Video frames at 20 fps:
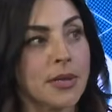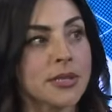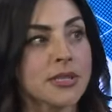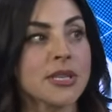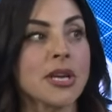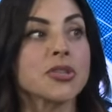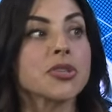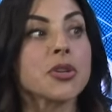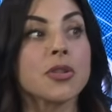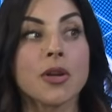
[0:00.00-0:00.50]

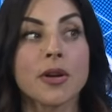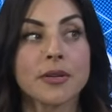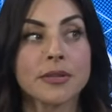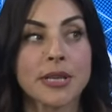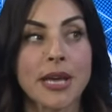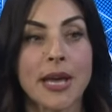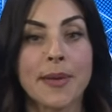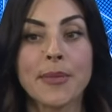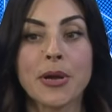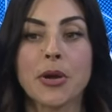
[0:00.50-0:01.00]
such a long
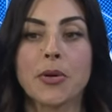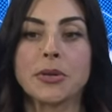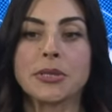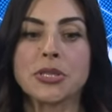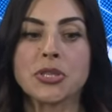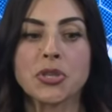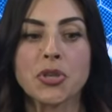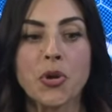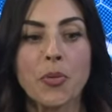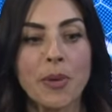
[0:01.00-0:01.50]
time ago, and
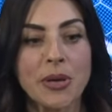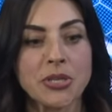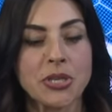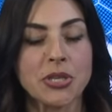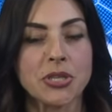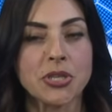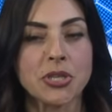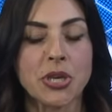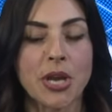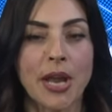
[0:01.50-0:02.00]
so much
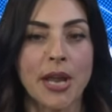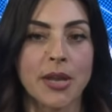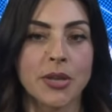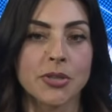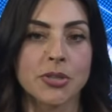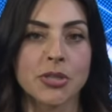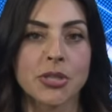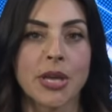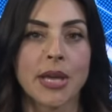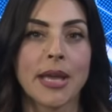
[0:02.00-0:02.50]
has
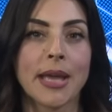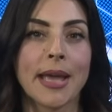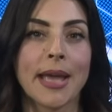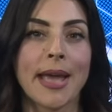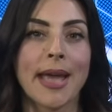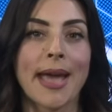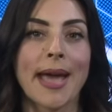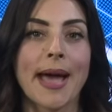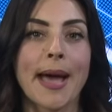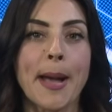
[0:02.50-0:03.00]
changed.
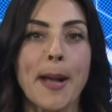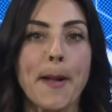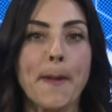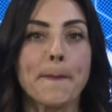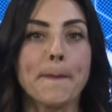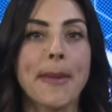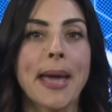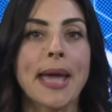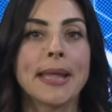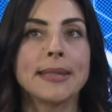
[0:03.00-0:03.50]

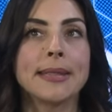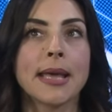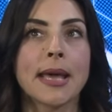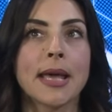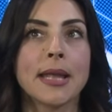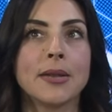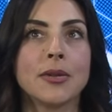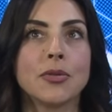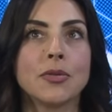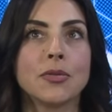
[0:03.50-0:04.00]
And
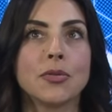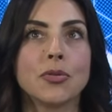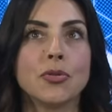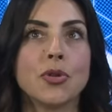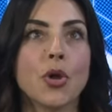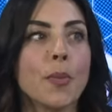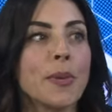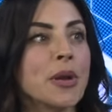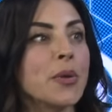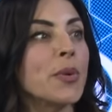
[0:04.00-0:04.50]
then
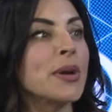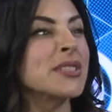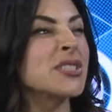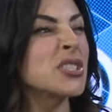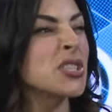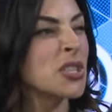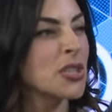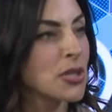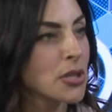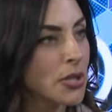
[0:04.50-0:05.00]
nobody wants
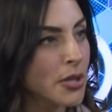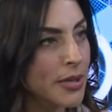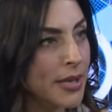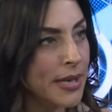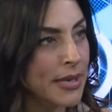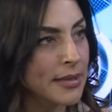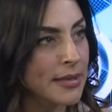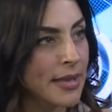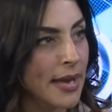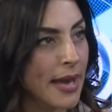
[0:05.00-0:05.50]
to look
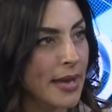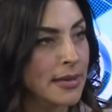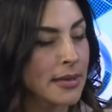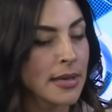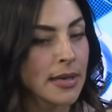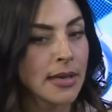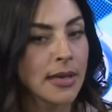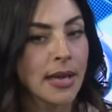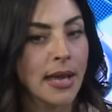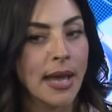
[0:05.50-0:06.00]
at that.
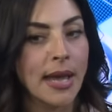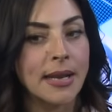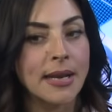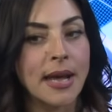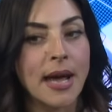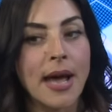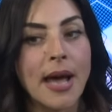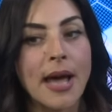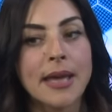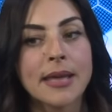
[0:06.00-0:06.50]
And
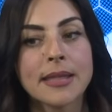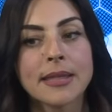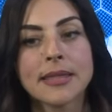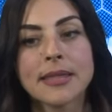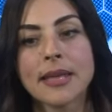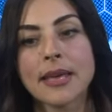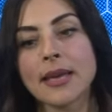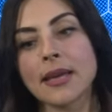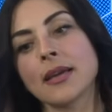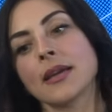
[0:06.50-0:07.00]
I
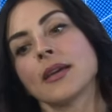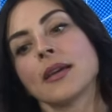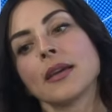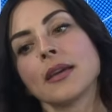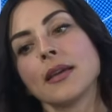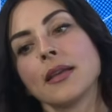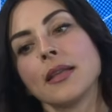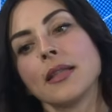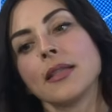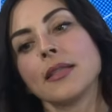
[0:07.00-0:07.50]
think
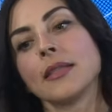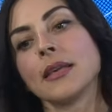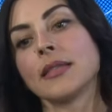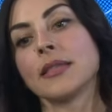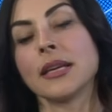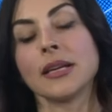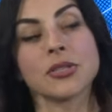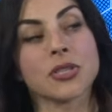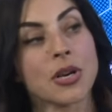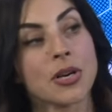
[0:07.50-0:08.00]
that
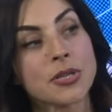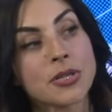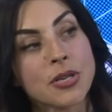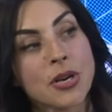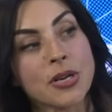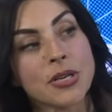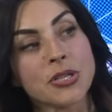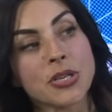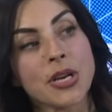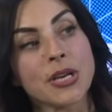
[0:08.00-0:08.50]
things are
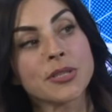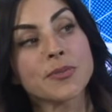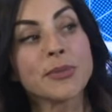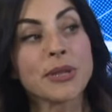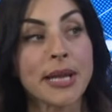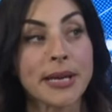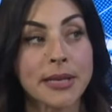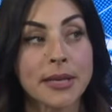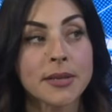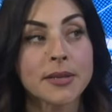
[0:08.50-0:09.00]
starting to change.
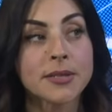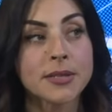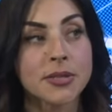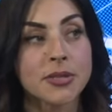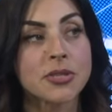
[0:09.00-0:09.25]
Millennials are